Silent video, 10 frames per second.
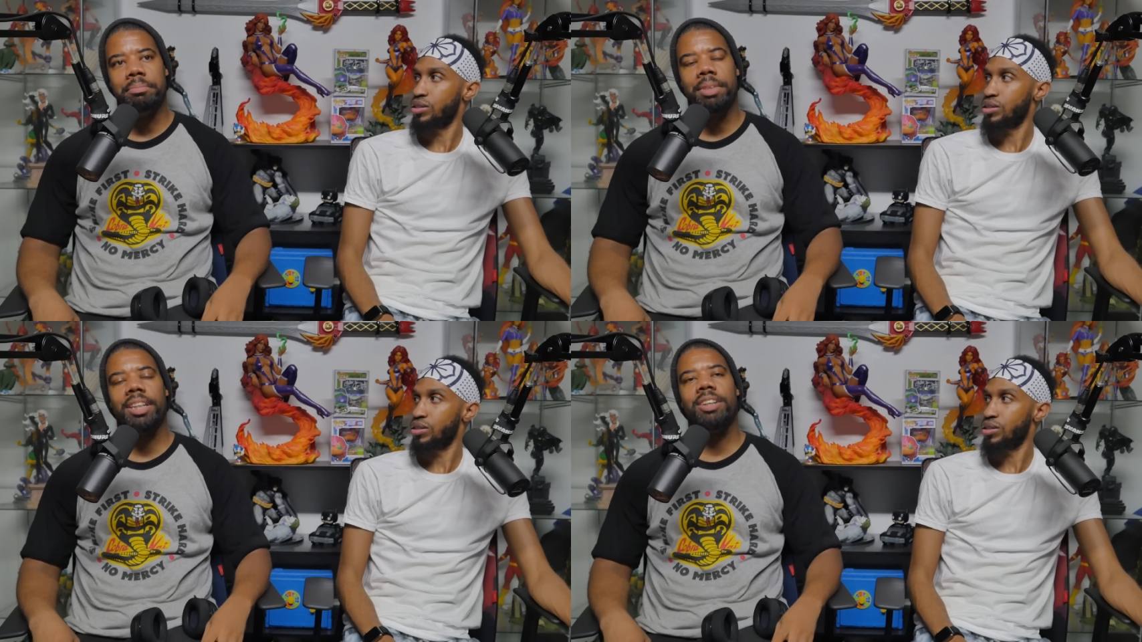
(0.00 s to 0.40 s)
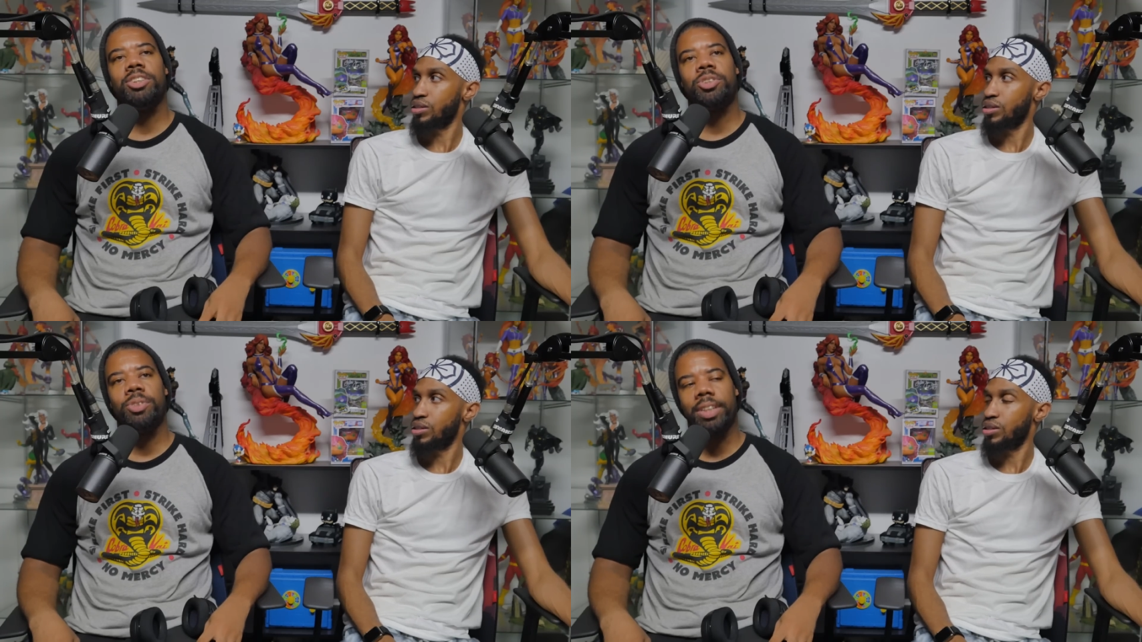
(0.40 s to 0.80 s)

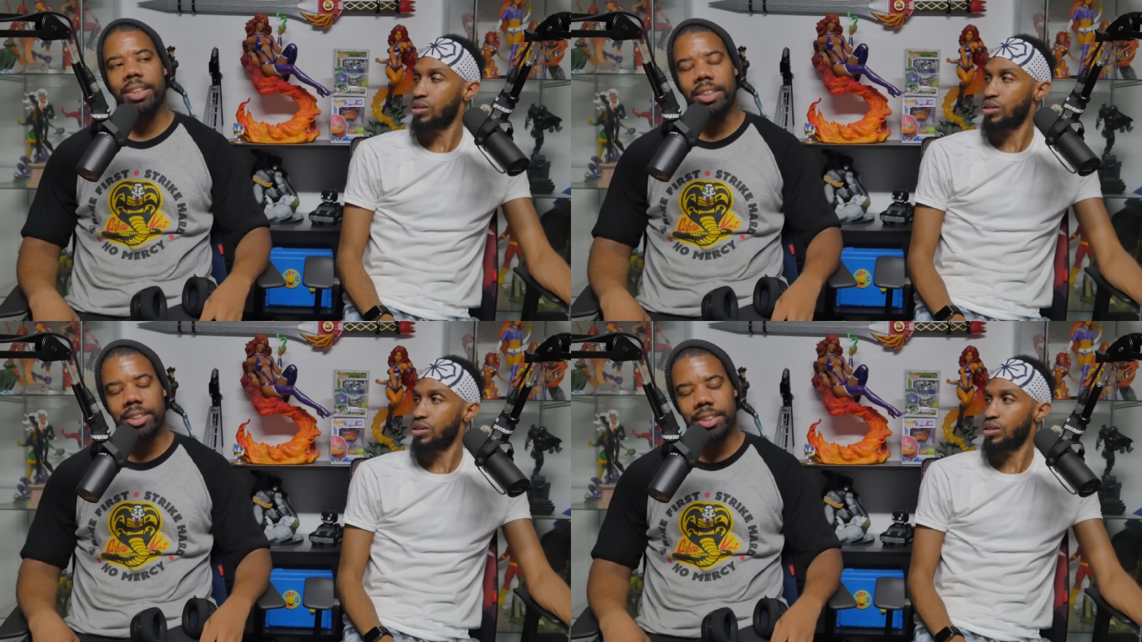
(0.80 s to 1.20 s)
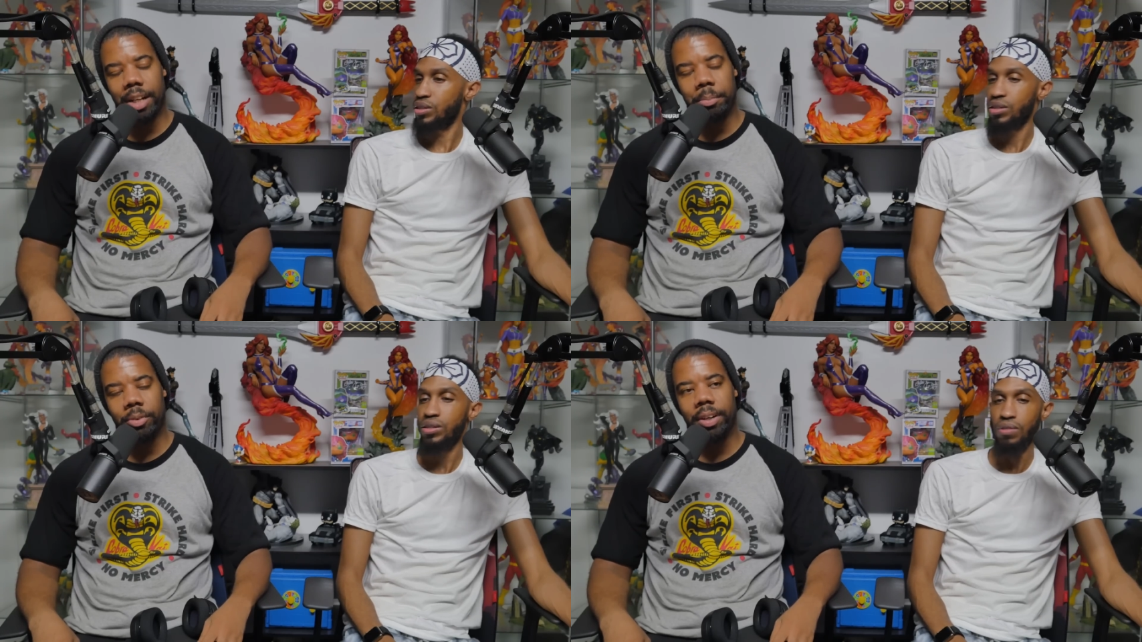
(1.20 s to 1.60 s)
Speaker 1: Miguel's tricky this
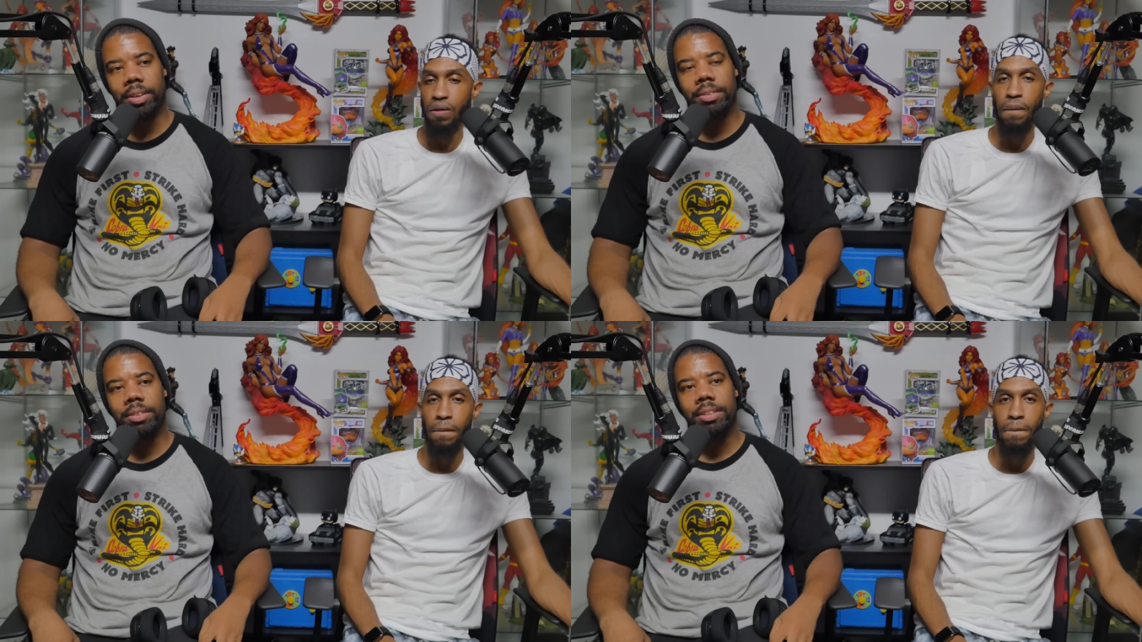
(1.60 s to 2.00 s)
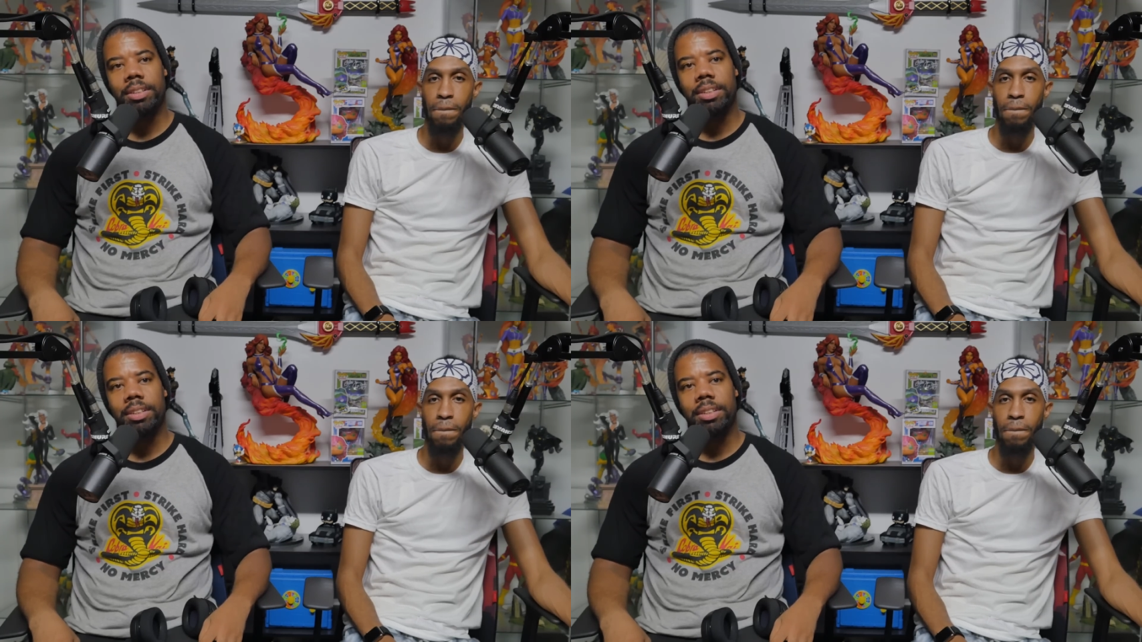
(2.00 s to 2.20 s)
time around.